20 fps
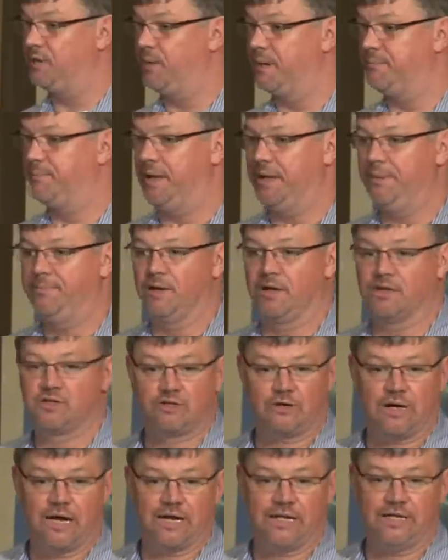when people are
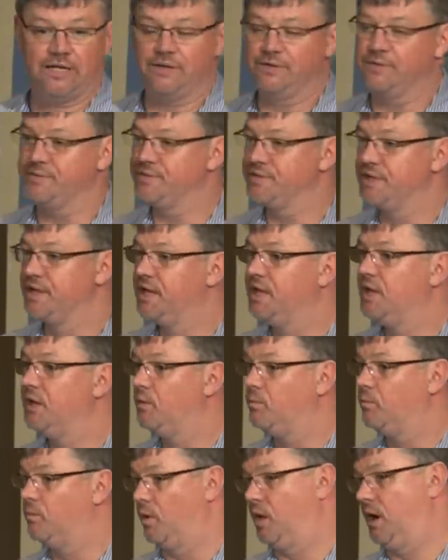trying to use
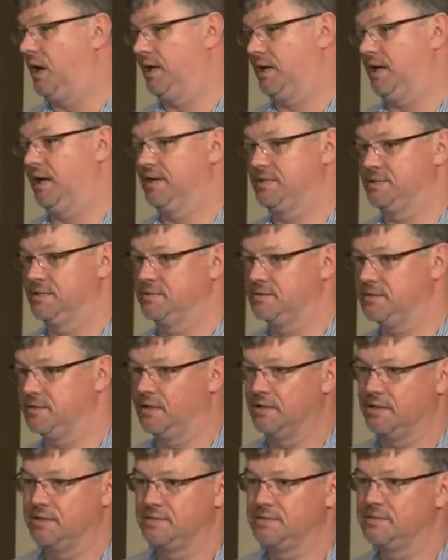what I class as,
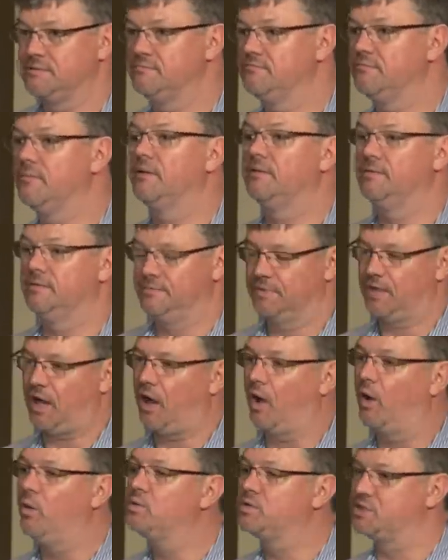as
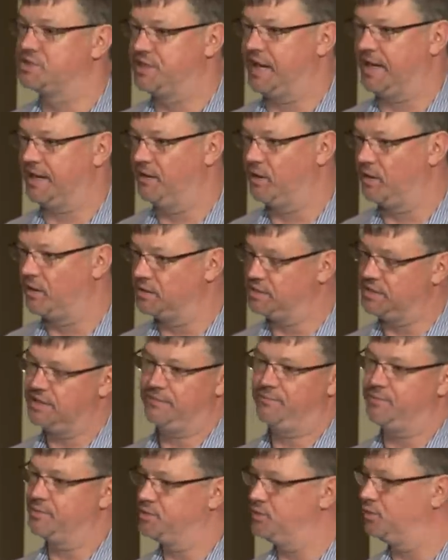older technology,
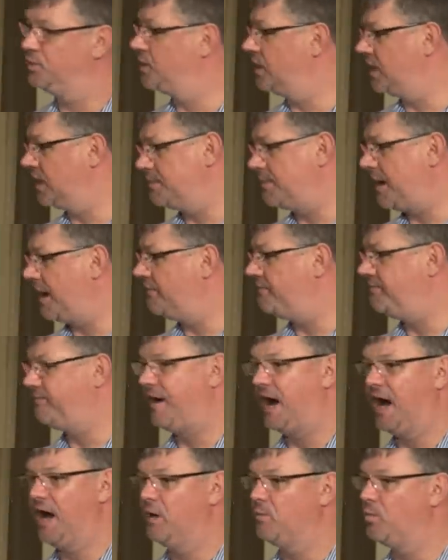if we're talking about
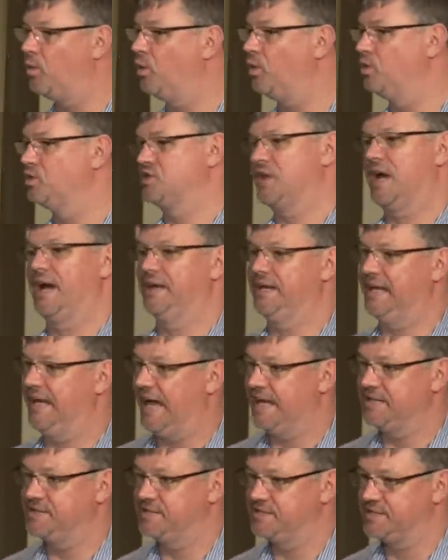firewalls, I D
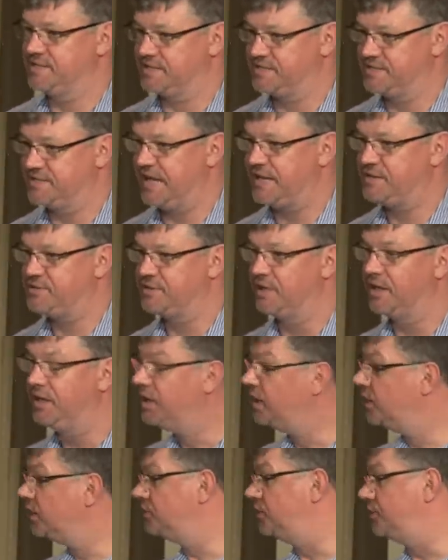Ss, et cetera,
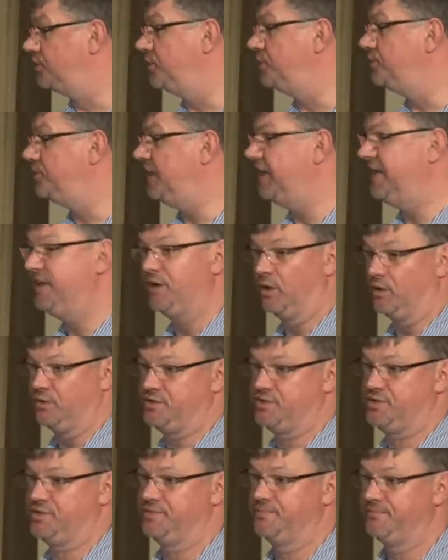to do
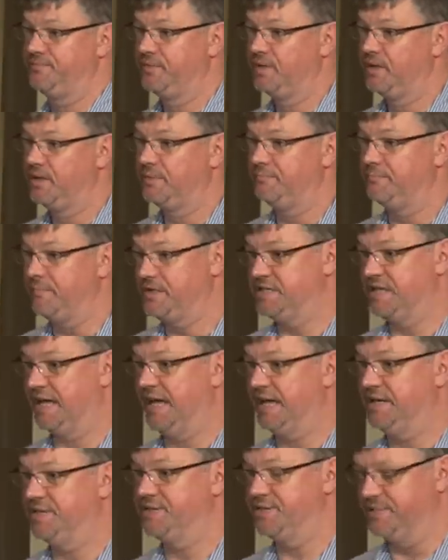DDoS
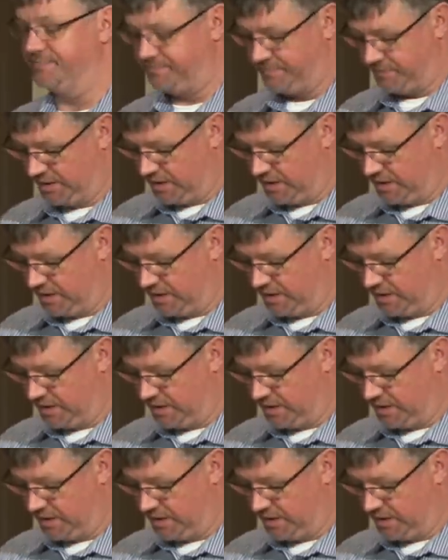mitigation.